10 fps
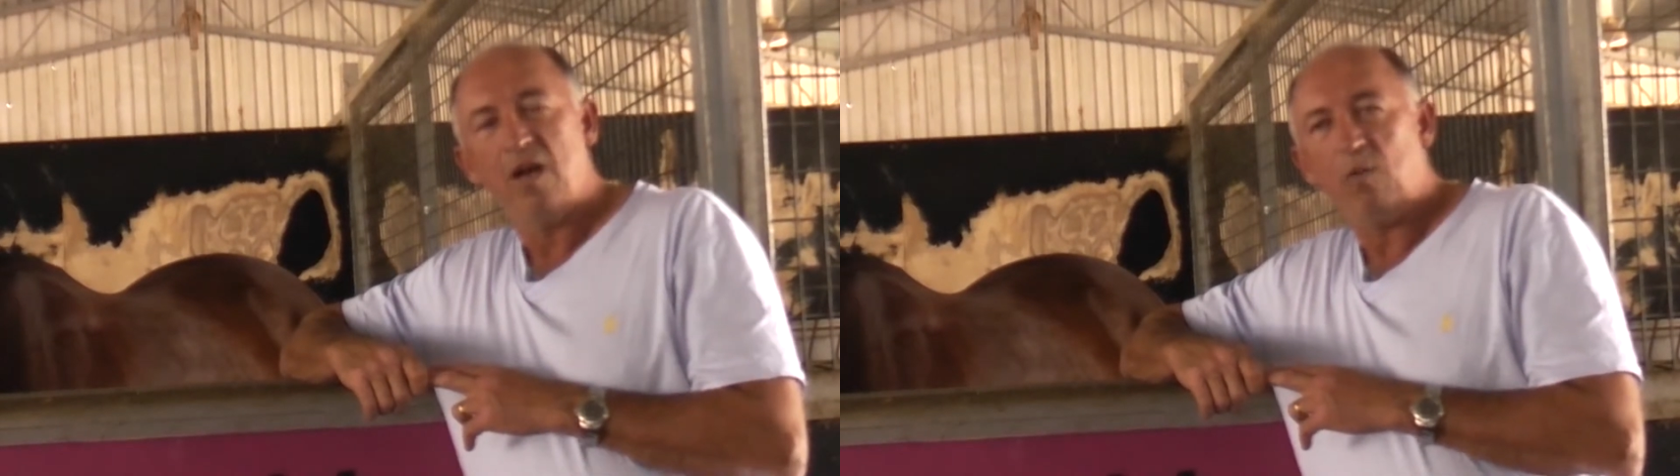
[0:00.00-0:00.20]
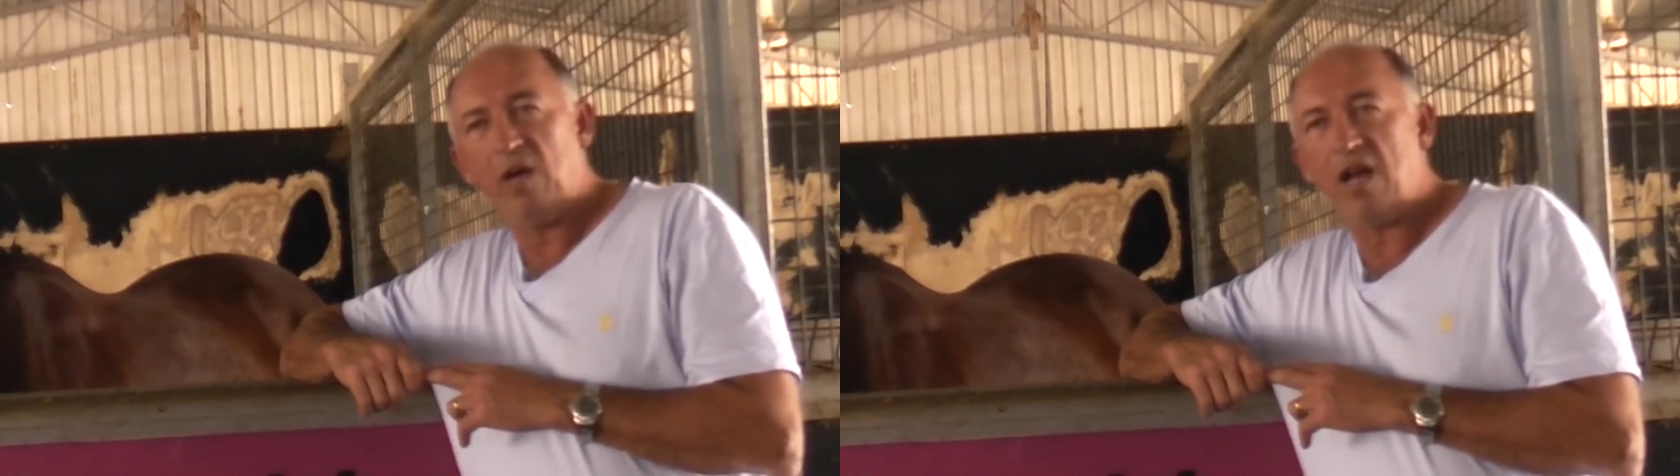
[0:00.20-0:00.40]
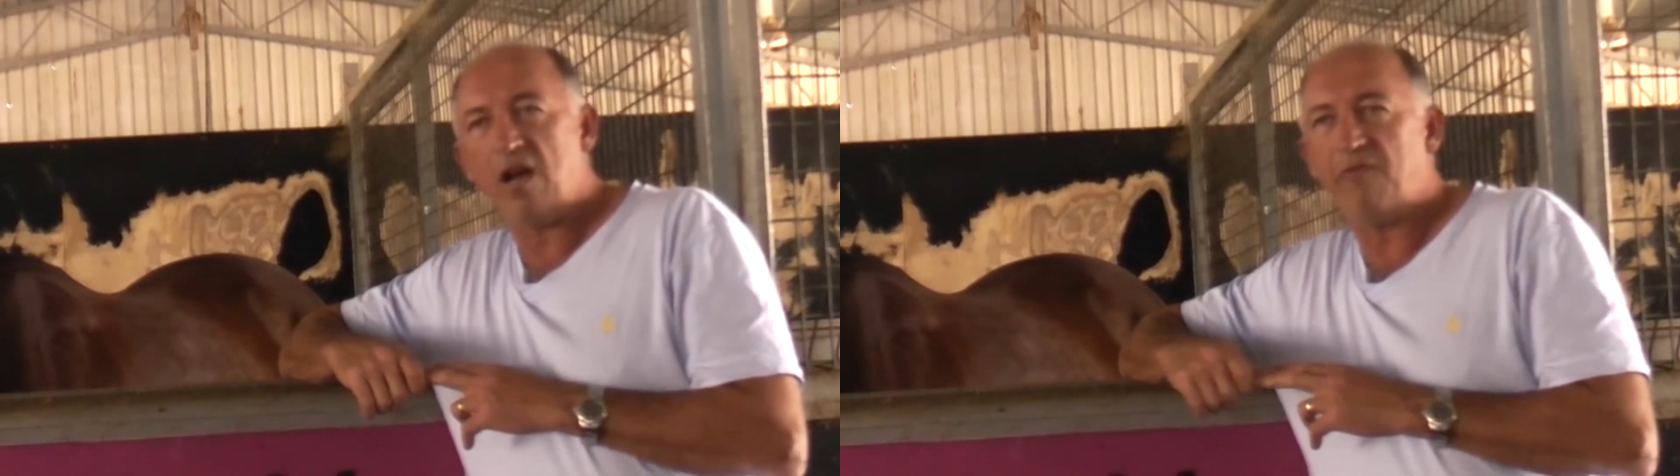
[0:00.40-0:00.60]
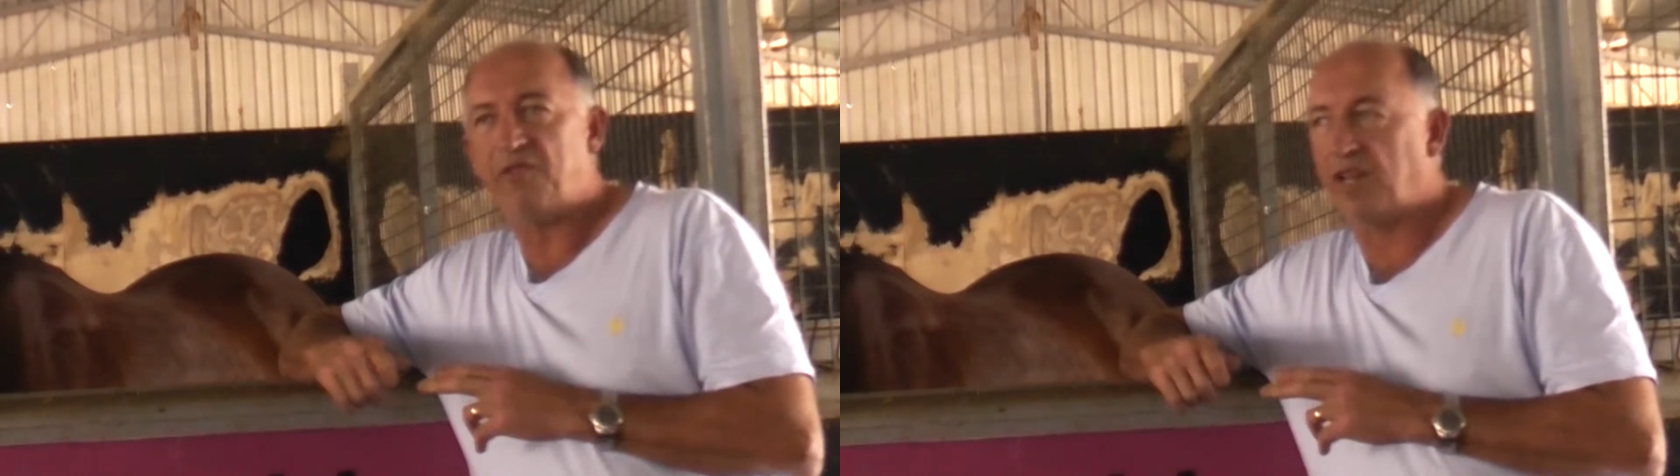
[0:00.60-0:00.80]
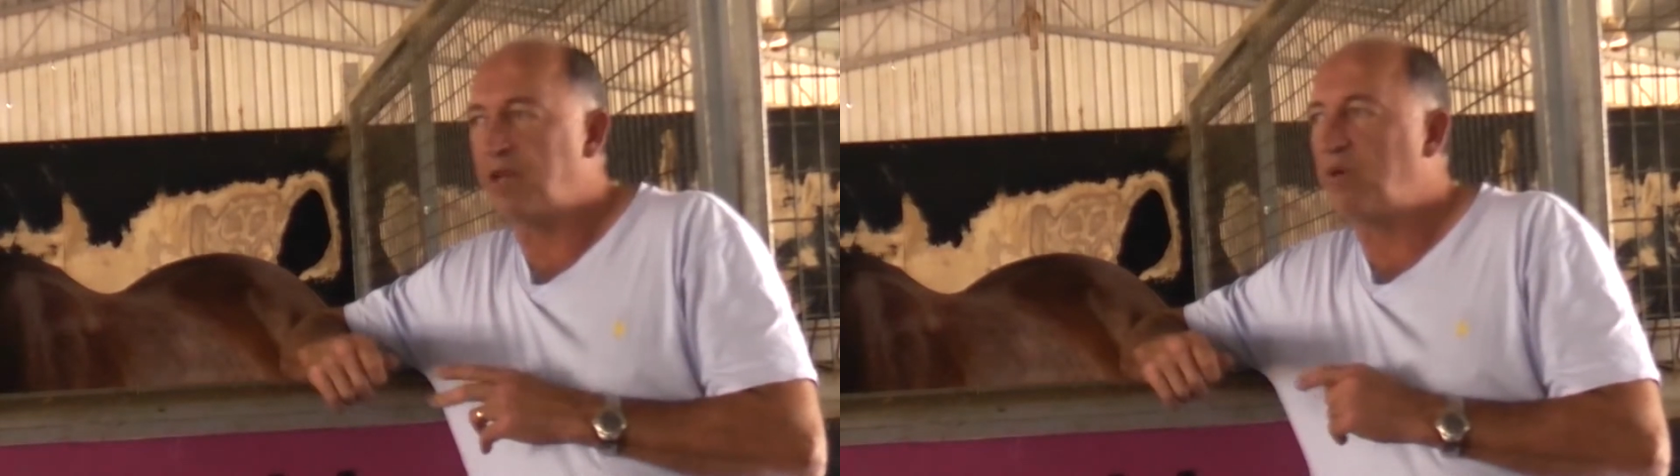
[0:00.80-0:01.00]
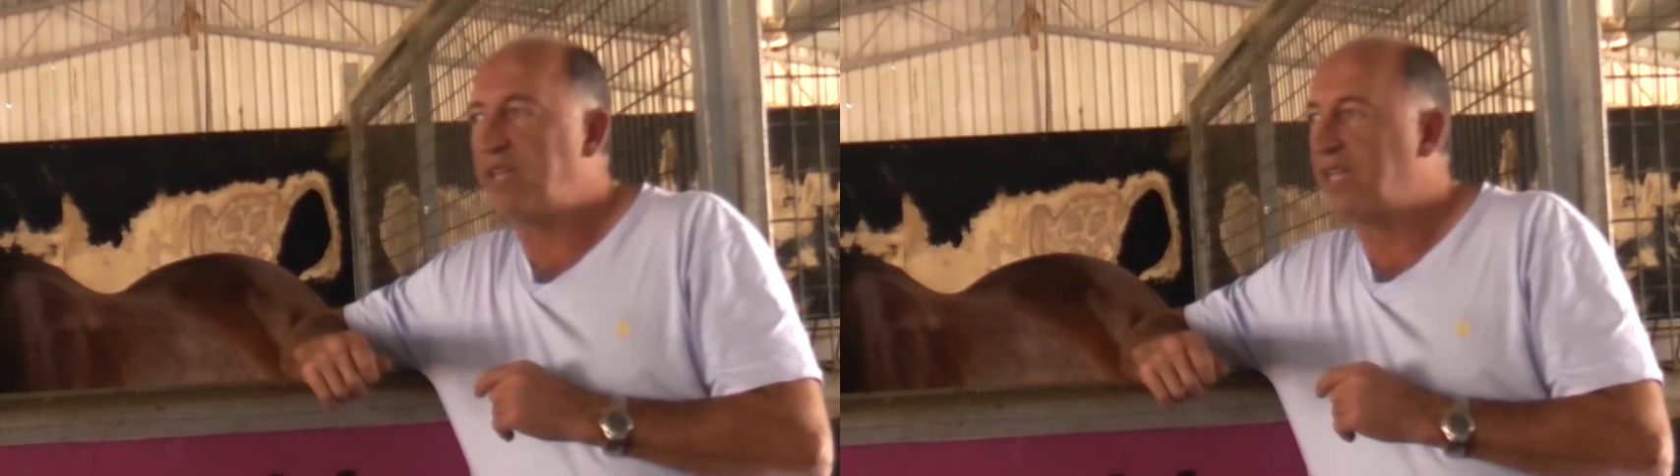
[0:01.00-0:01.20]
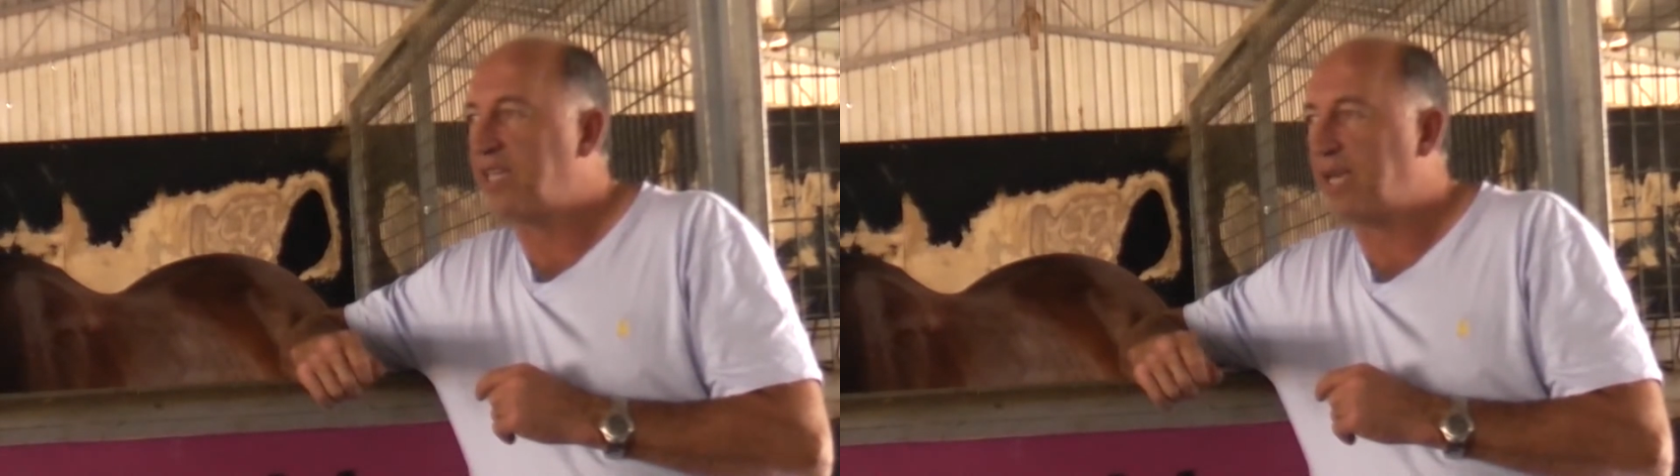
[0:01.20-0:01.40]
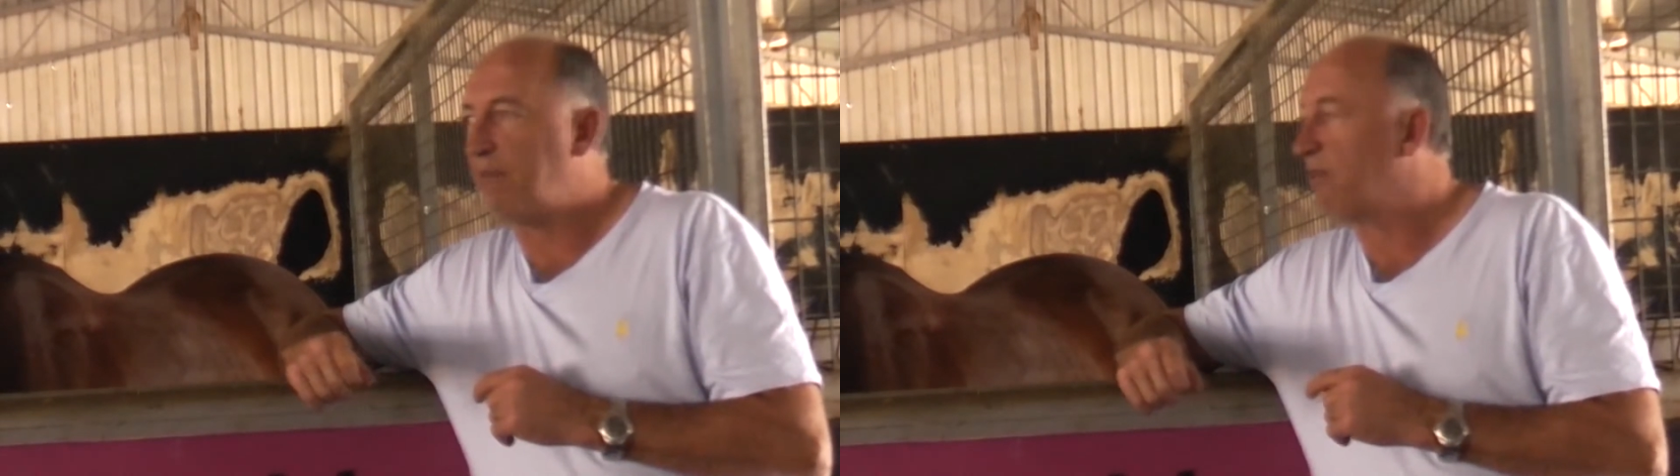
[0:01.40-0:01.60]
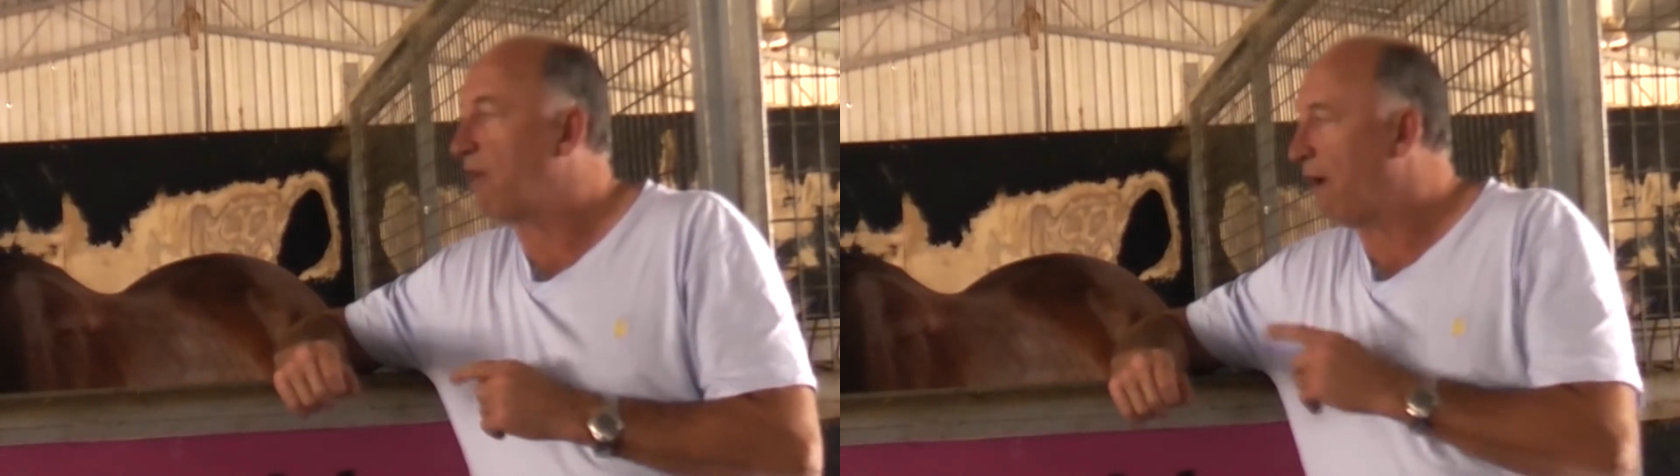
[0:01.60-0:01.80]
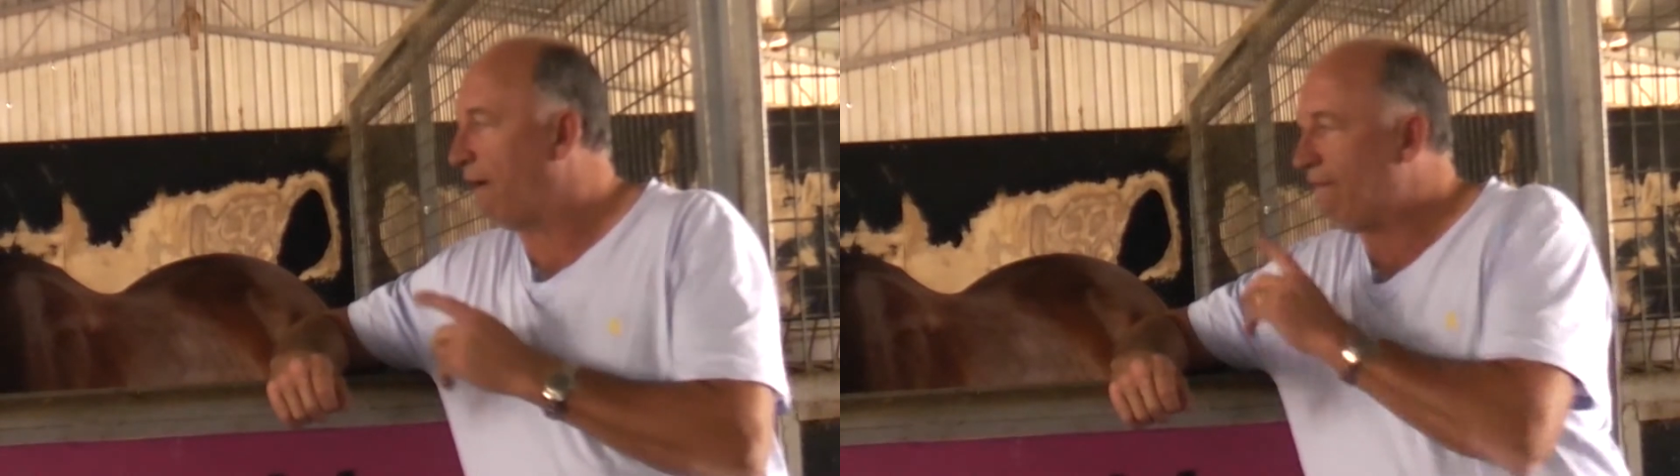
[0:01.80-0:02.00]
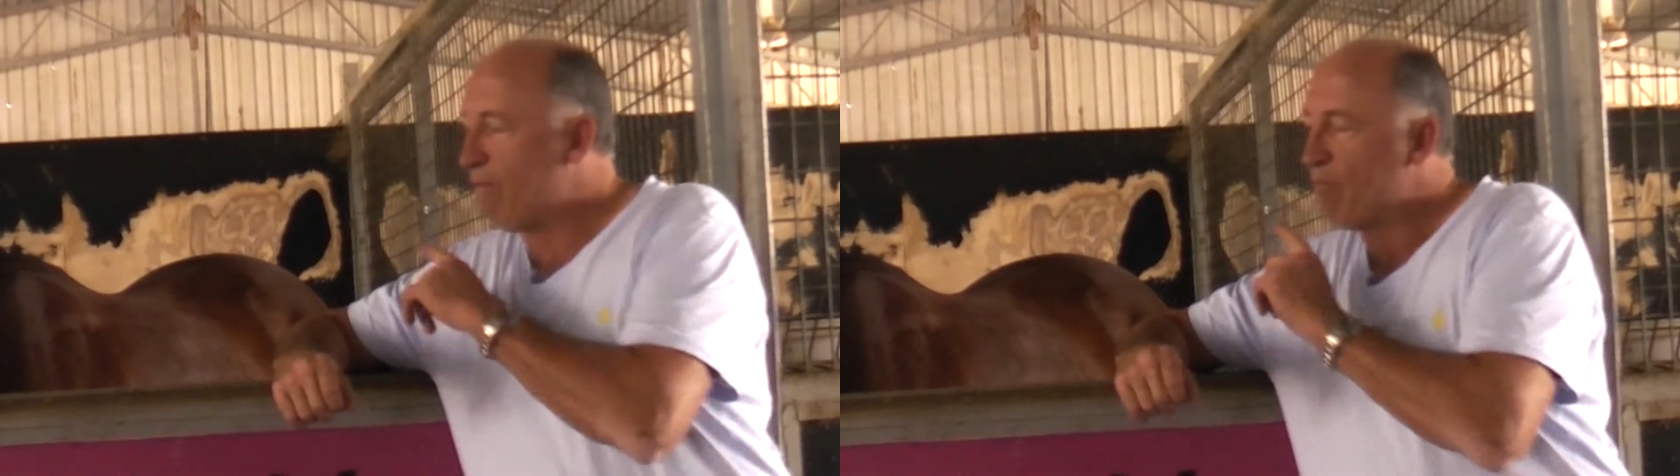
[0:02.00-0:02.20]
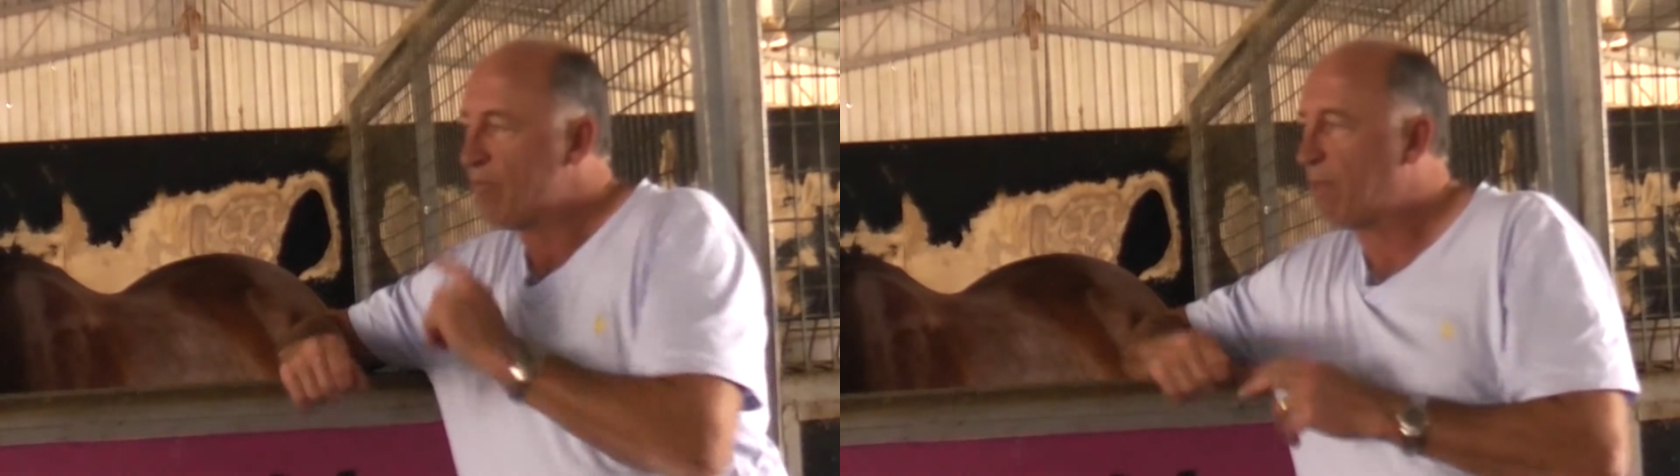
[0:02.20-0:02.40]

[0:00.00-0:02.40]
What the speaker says: Well, hopefully we can keep it going.